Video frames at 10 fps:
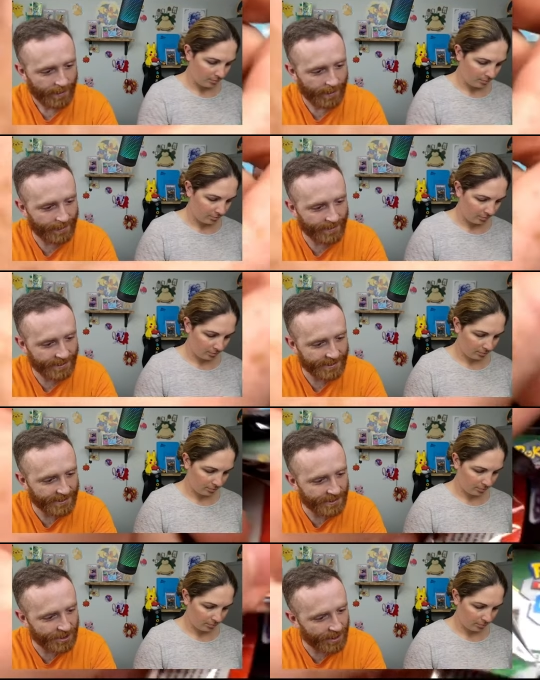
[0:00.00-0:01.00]
Speaker 1: in the
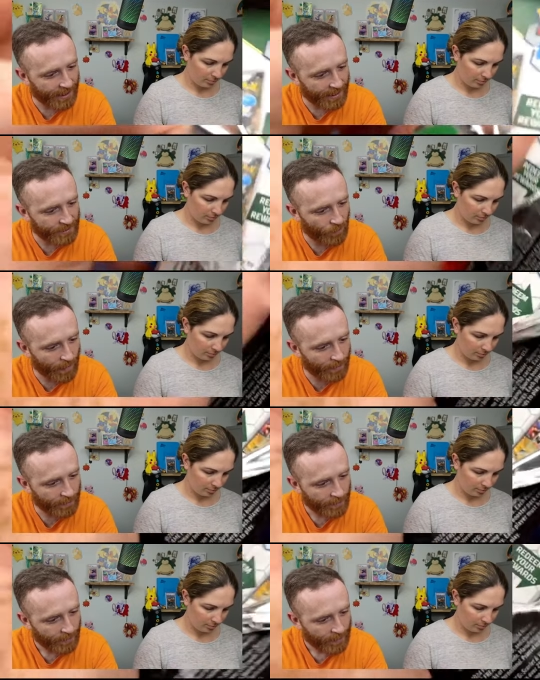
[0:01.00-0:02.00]
TCG as well.
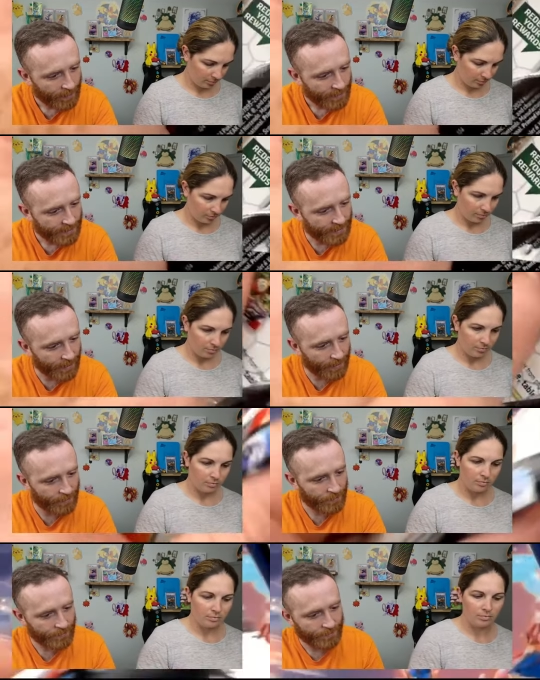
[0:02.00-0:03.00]

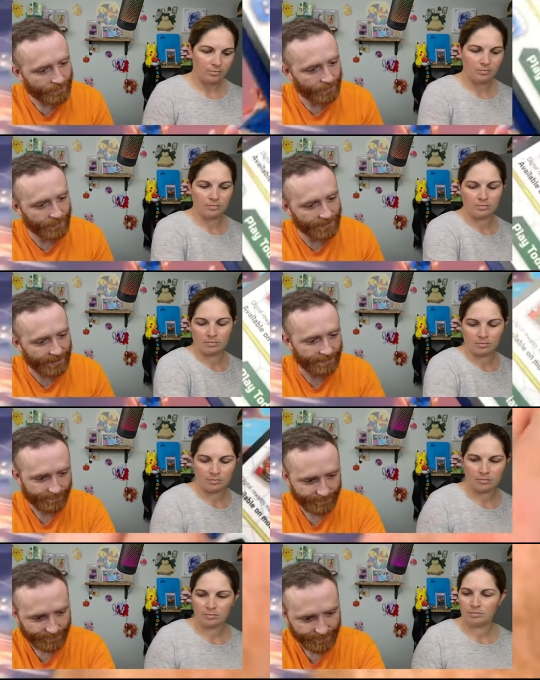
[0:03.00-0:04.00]
So we'll see.
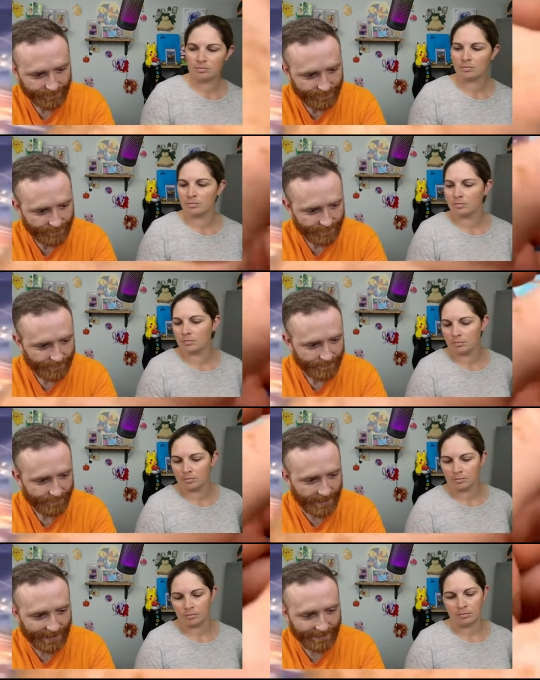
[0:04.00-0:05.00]
But I